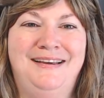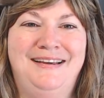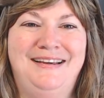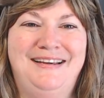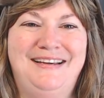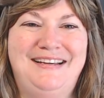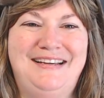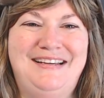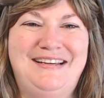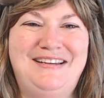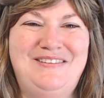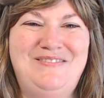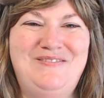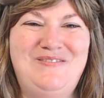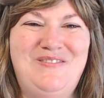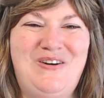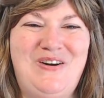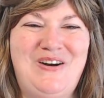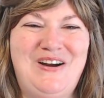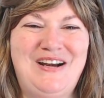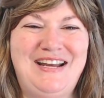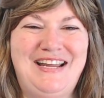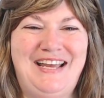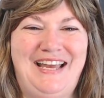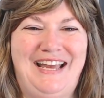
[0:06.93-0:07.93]
Good
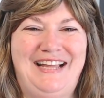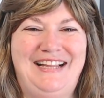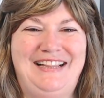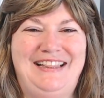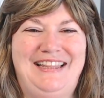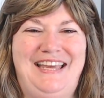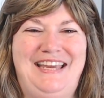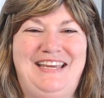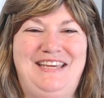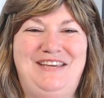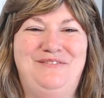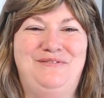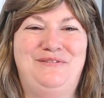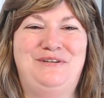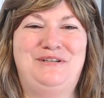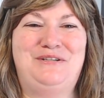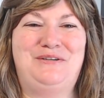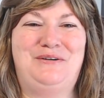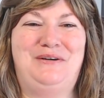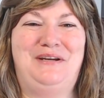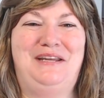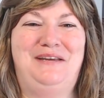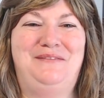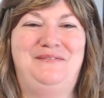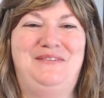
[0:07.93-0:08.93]
morning. Thank you for
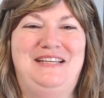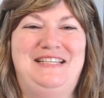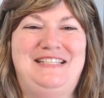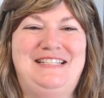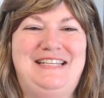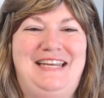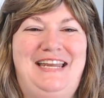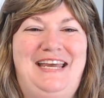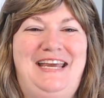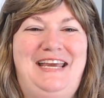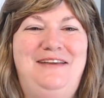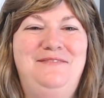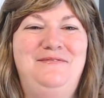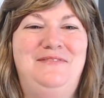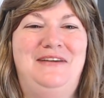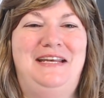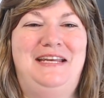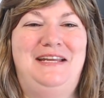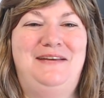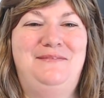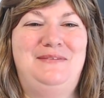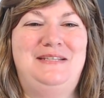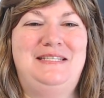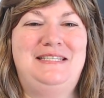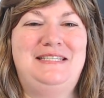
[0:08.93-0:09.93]
joining me today. My
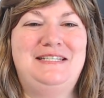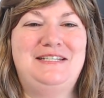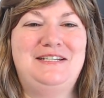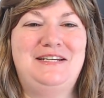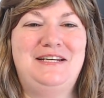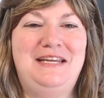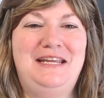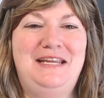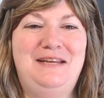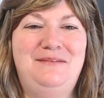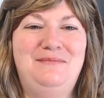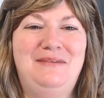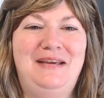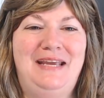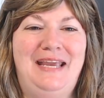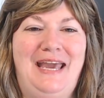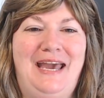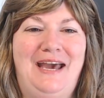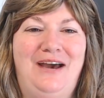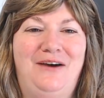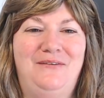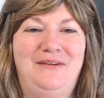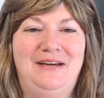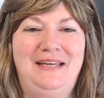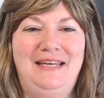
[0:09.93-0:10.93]
name is Janine
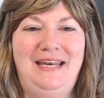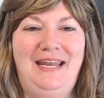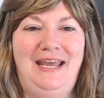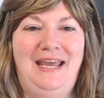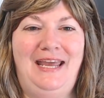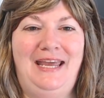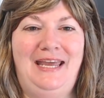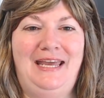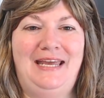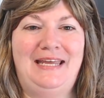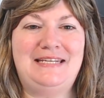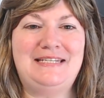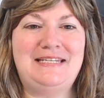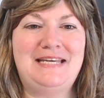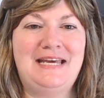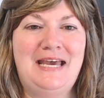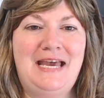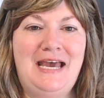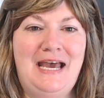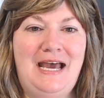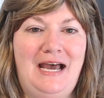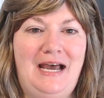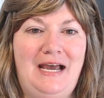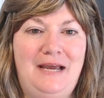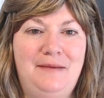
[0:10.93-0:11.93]
McGowan and
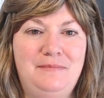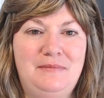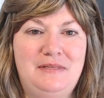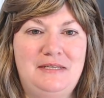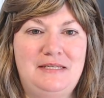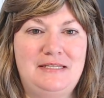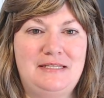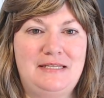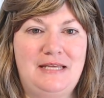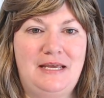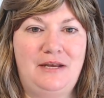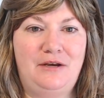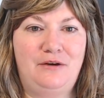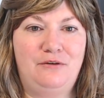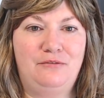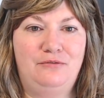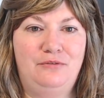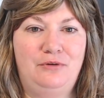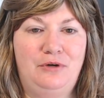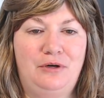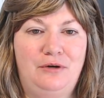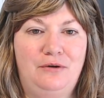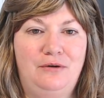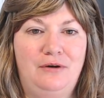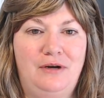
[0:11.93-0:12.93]
I'm the designer
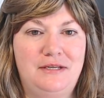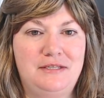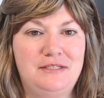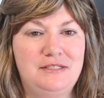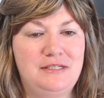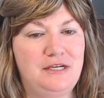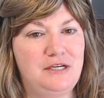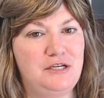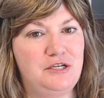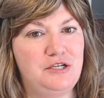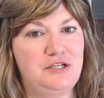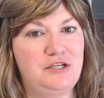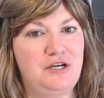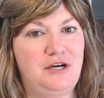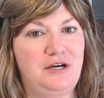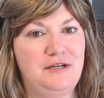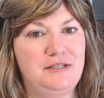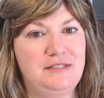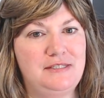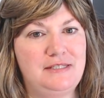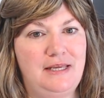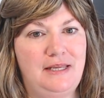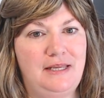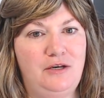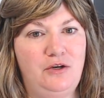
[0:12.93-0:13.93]
for cross stitch
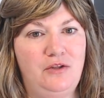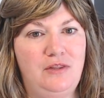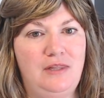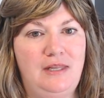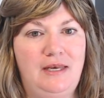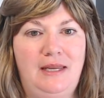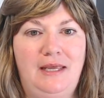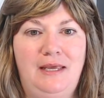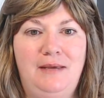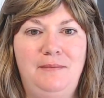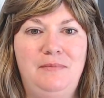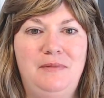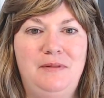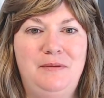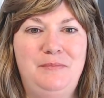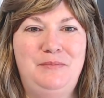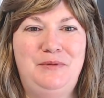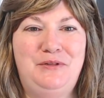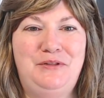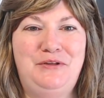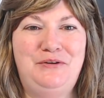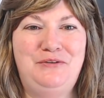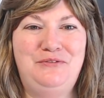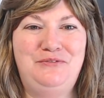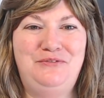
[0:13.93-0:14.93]
charts under the name The
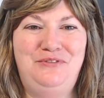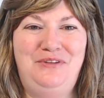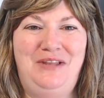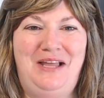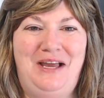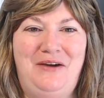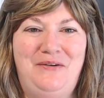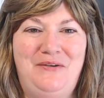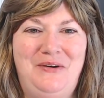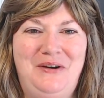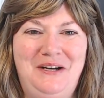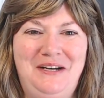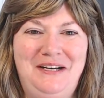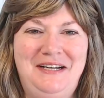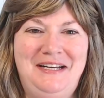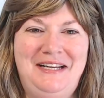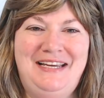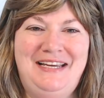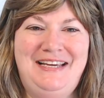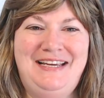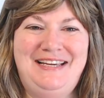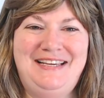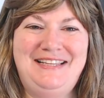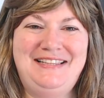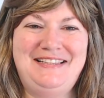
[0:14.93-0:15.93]
Blue Flower.
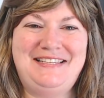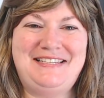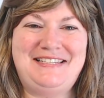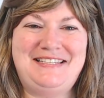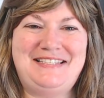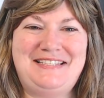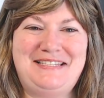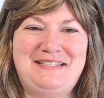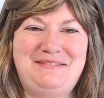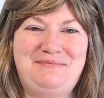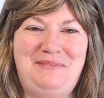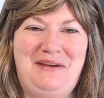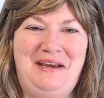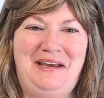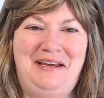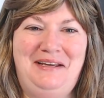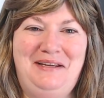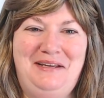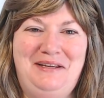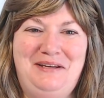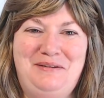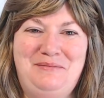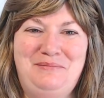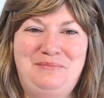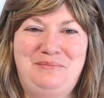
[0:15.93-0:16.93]
This is
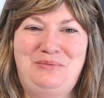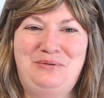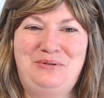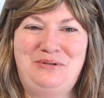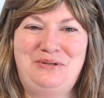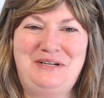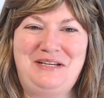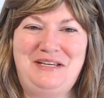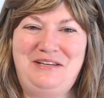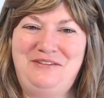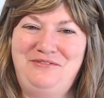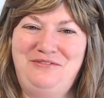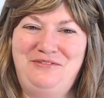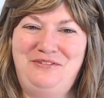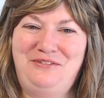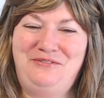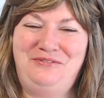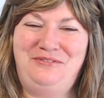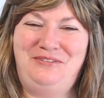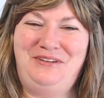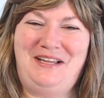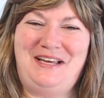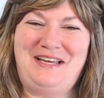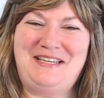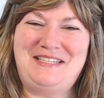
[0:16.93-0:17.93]
my brief
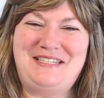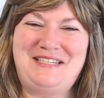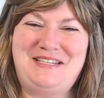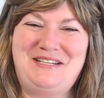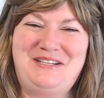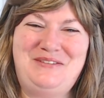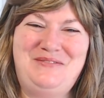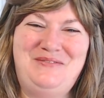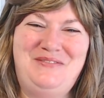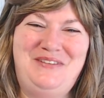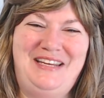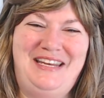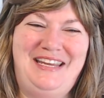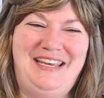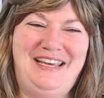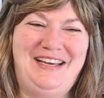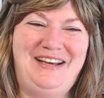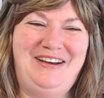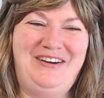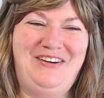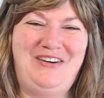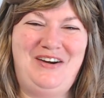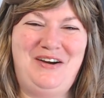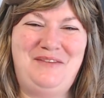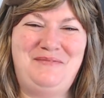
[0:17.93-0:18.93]
Flosstube
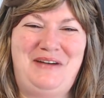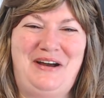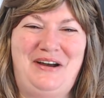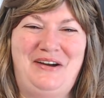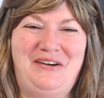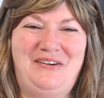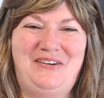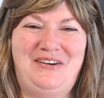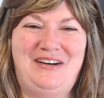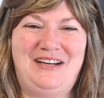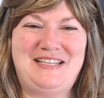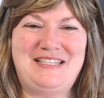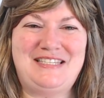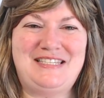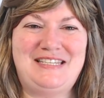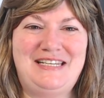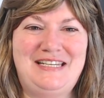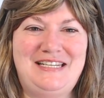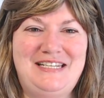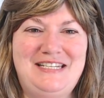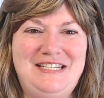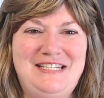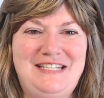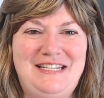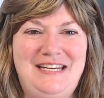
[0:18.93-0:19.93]
video about cross
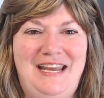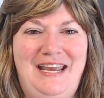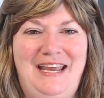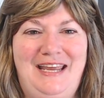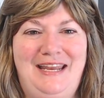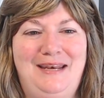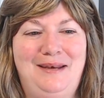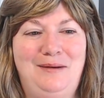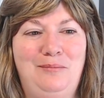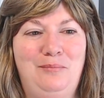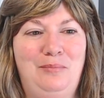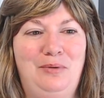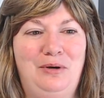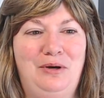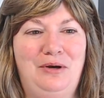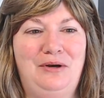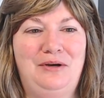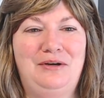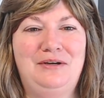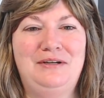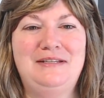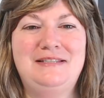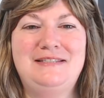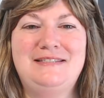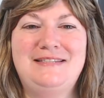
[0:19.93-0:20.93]
stitch and
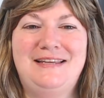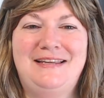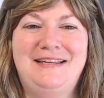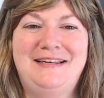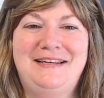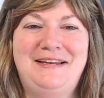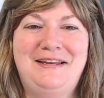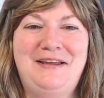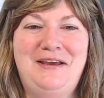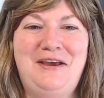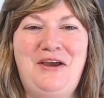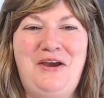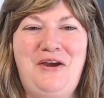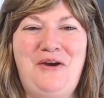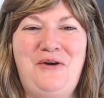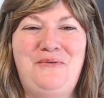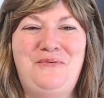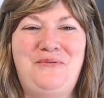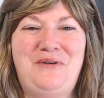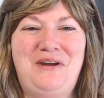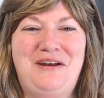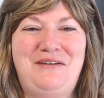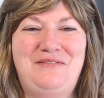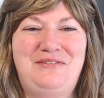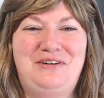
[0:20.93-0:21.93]
birds and
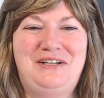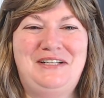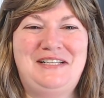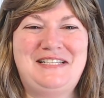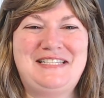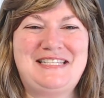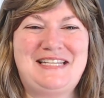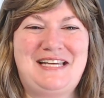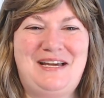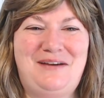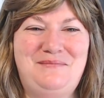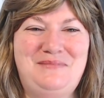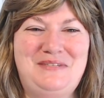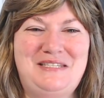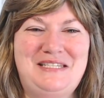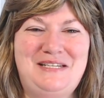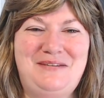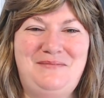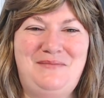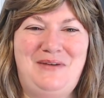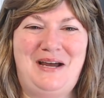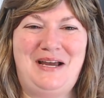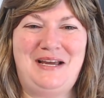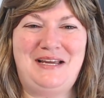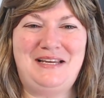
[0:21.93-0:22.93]
whatever else comes to
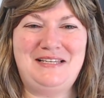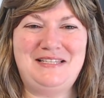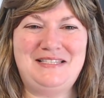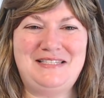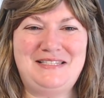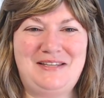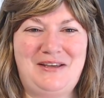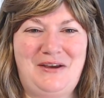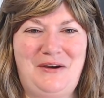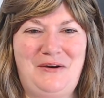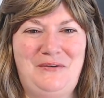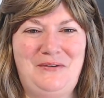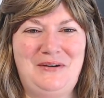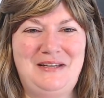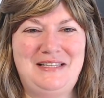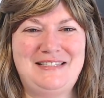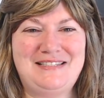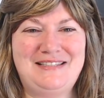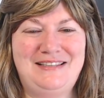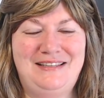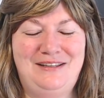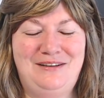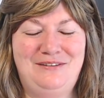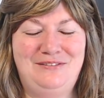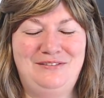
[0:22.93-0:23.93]
mind, so
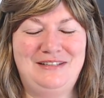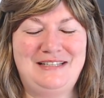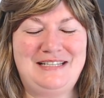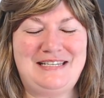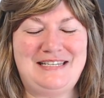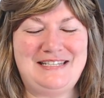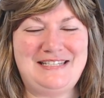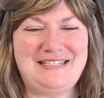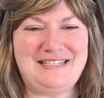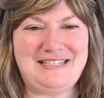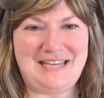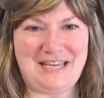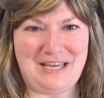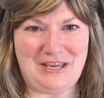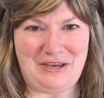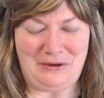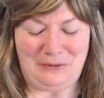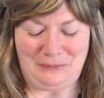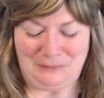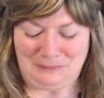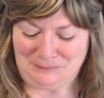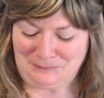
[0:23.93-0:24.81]
it's lovely to see you.